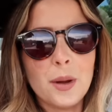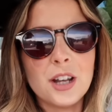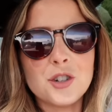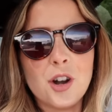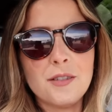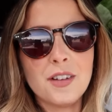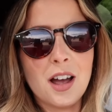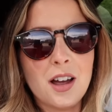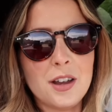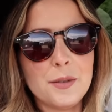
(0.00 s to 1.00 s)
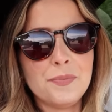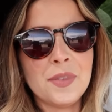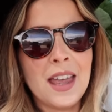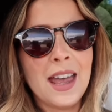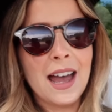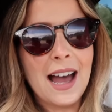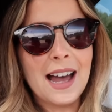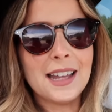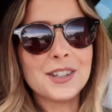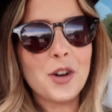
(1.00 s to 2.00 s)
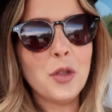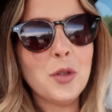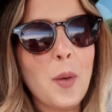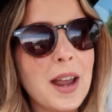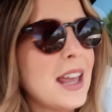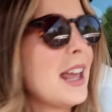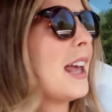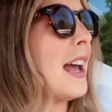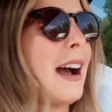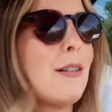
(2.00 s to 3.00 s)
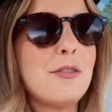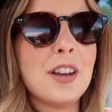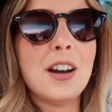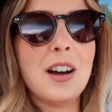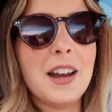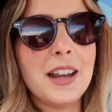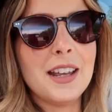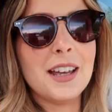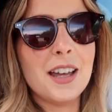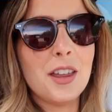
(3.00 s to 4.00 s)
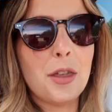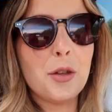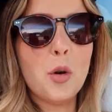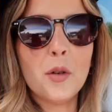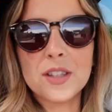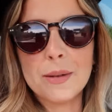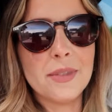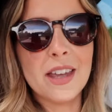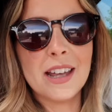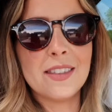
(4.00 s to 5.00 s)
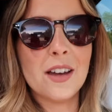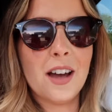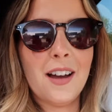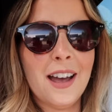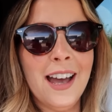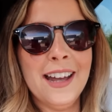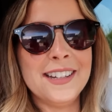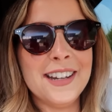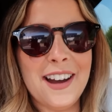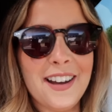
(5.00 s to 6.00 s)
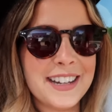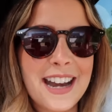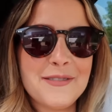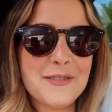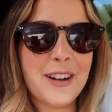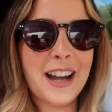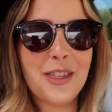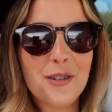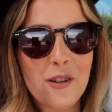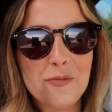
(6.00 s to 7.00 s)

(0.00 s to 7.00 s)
we are driving home, and on the way here, Alfie and I thought of something that I'd never really thought of